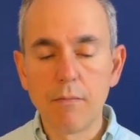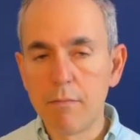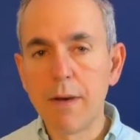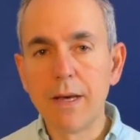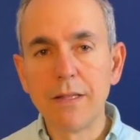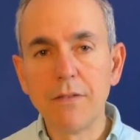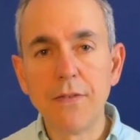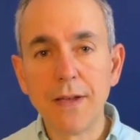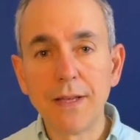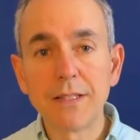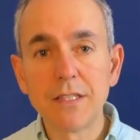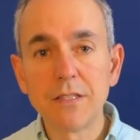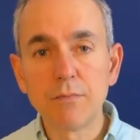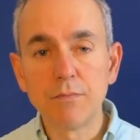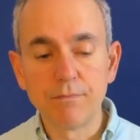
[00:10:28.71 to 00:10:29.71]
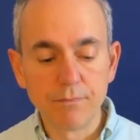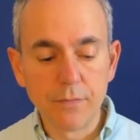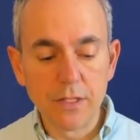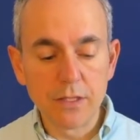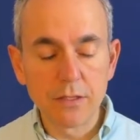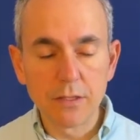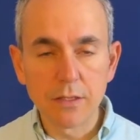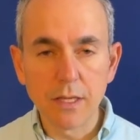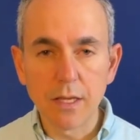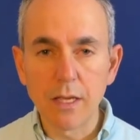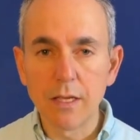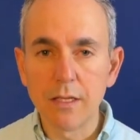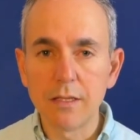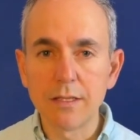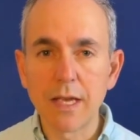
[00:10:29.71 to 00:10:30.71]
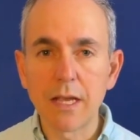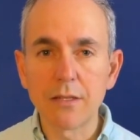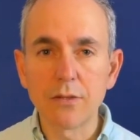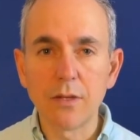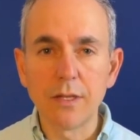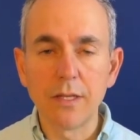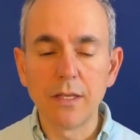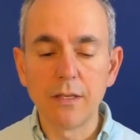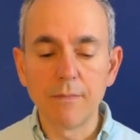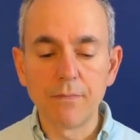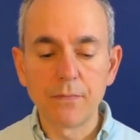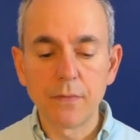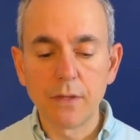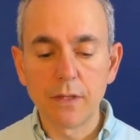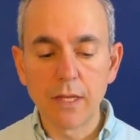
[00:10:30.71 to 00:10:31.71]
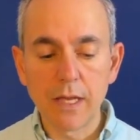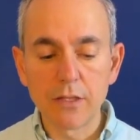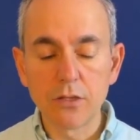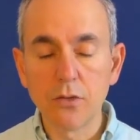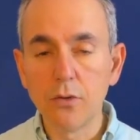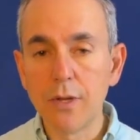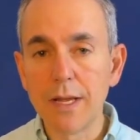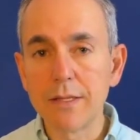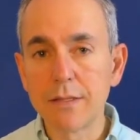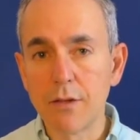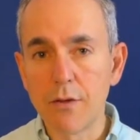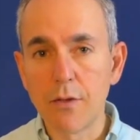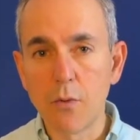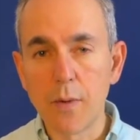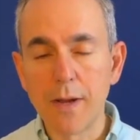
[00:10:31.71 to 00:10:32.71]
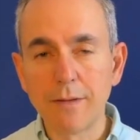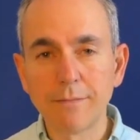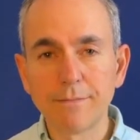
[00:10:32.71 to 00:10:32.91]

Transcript: but the effect is actually as good as the other one.